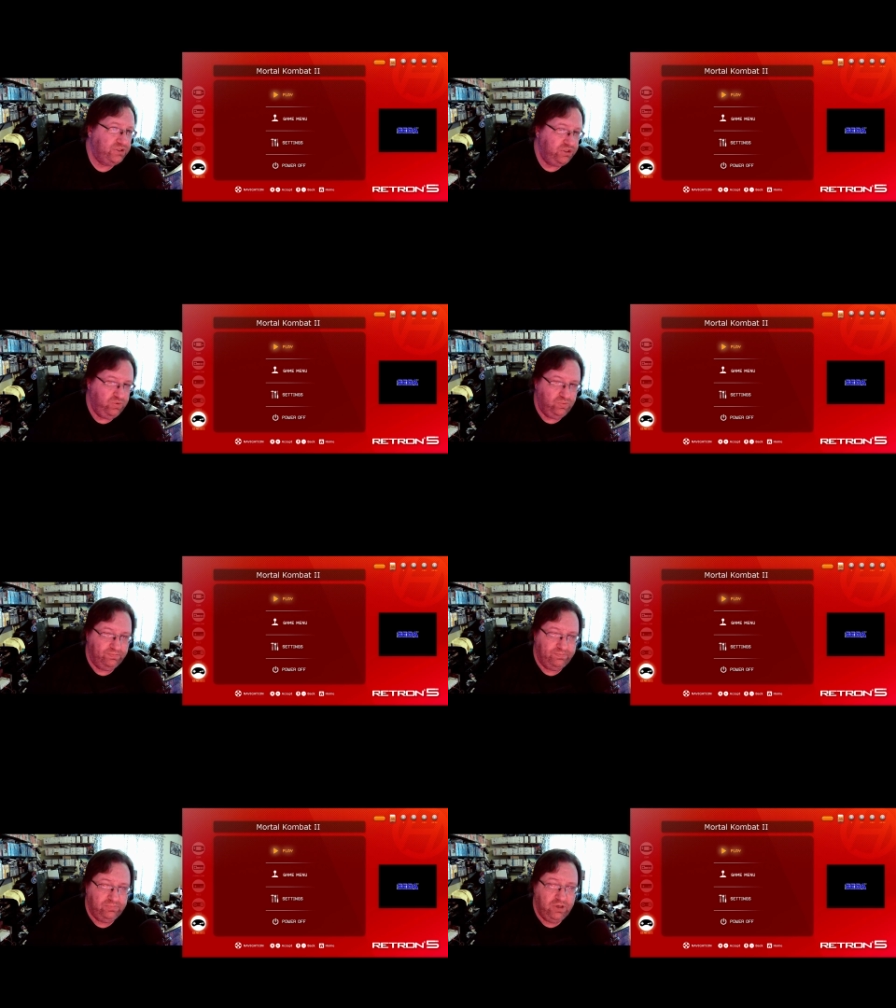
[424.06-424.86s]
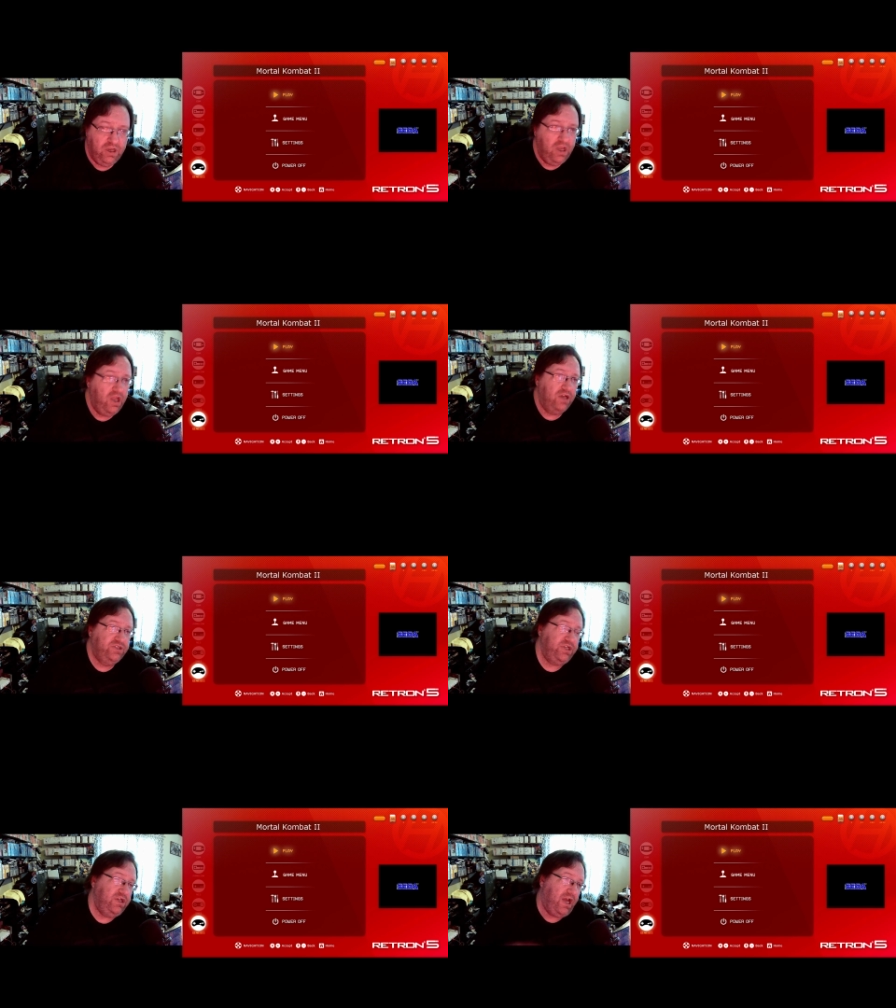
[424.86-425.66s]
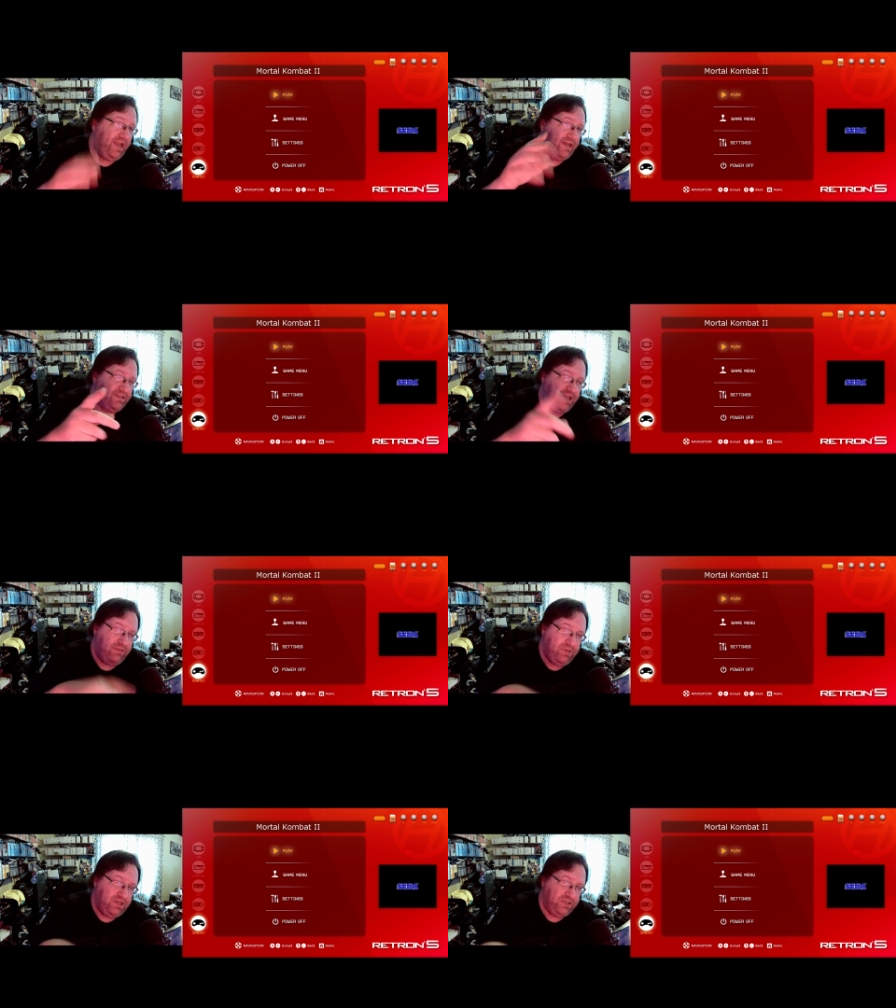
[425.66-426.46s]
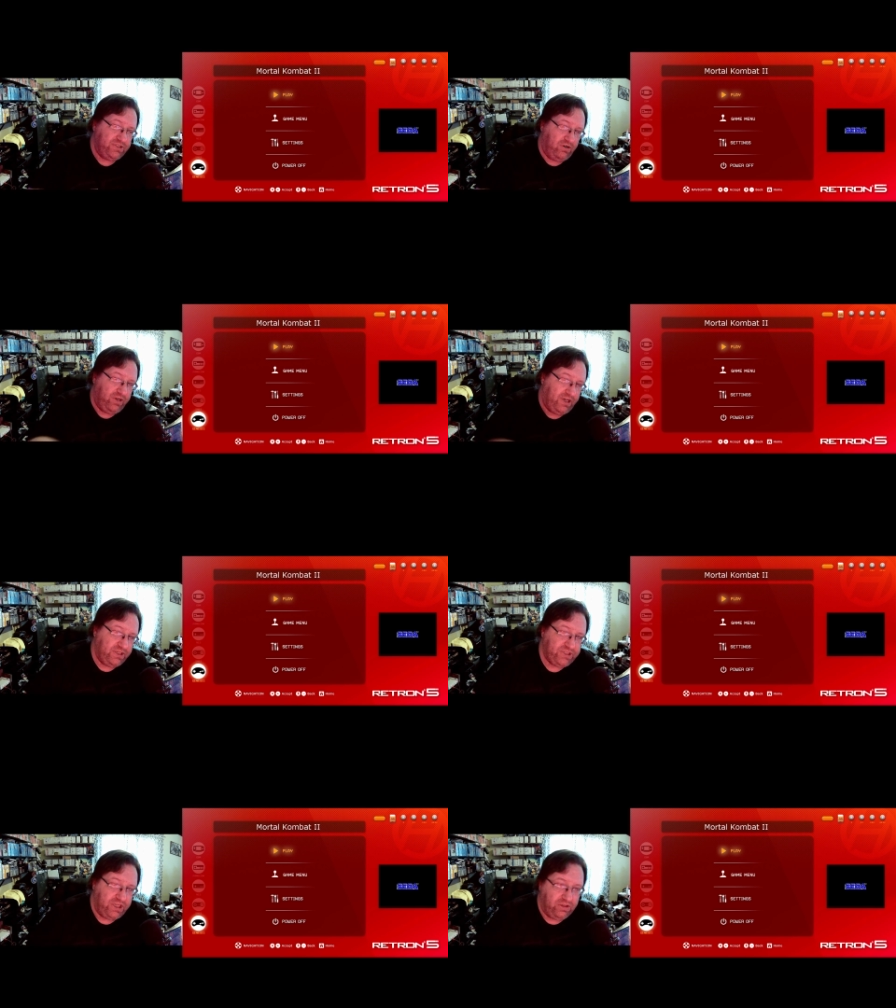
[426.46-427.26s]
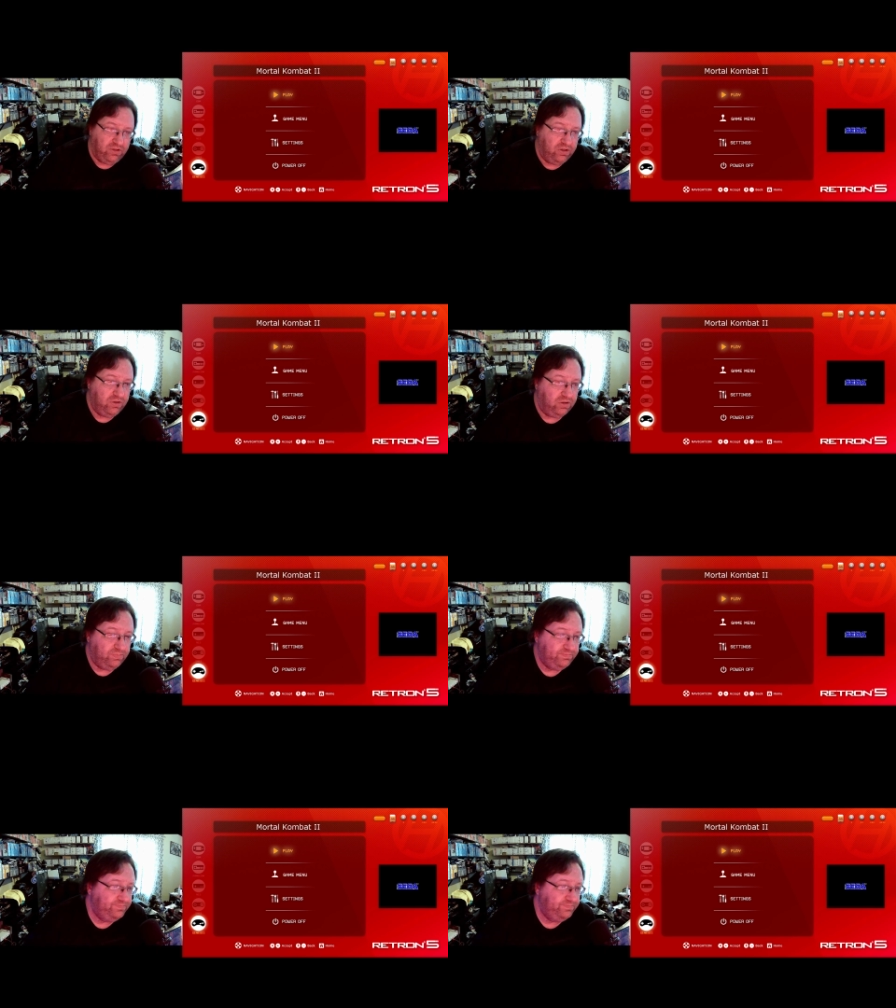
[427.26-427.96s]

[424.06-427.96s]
2. You see, I got the game in. It's already on the Sega logo.